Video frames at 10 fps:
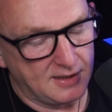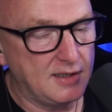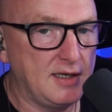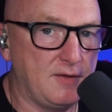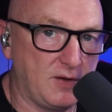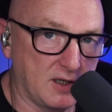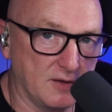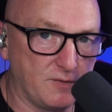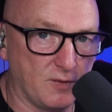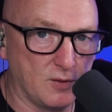if you can
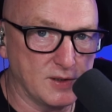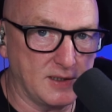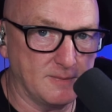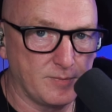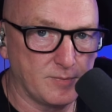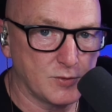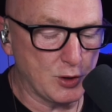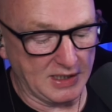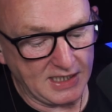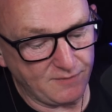afford it. So I'll
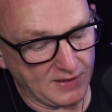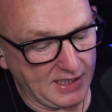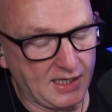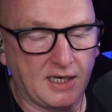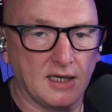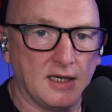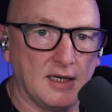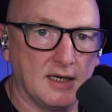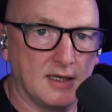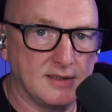leave a link
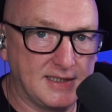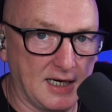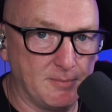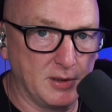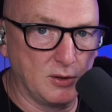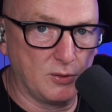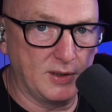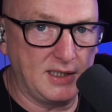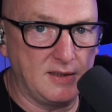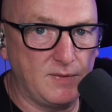down below
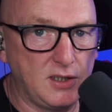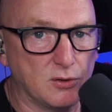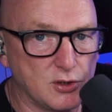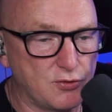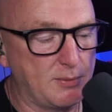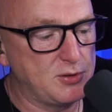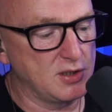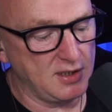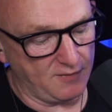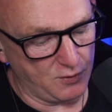in the video
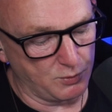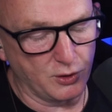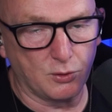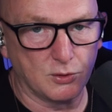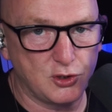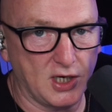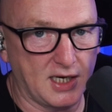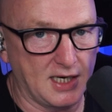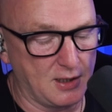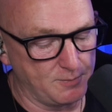description if you want to go and check it
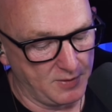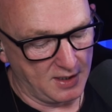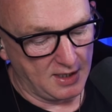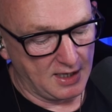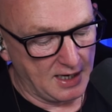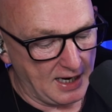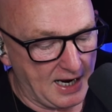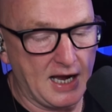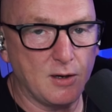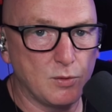out.
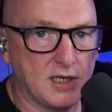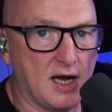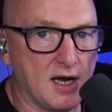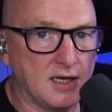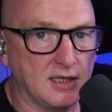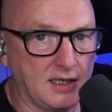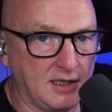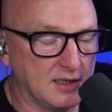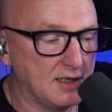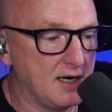I would highly,
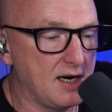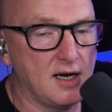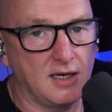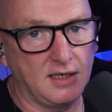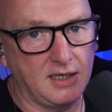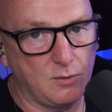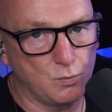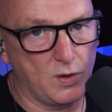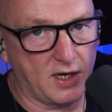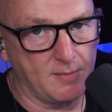highly
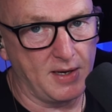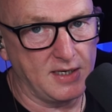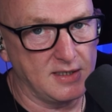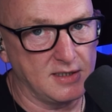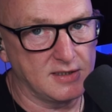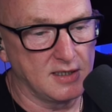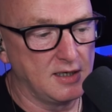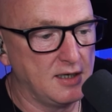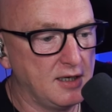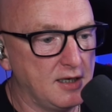recommend it,
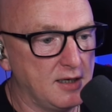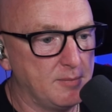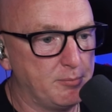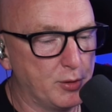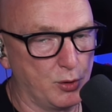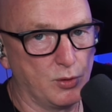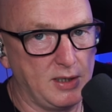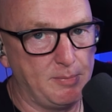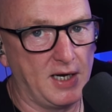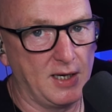but only
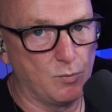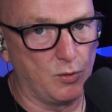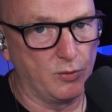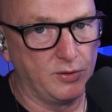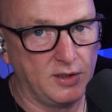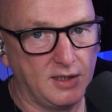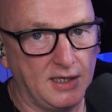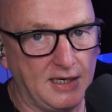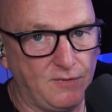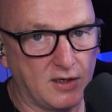buy one
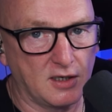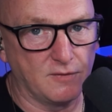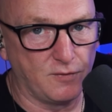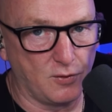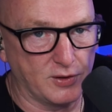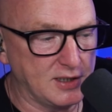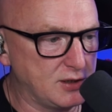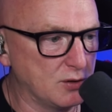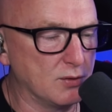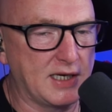if you can afford it.
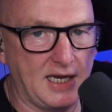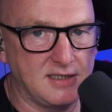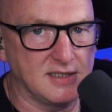Don't get into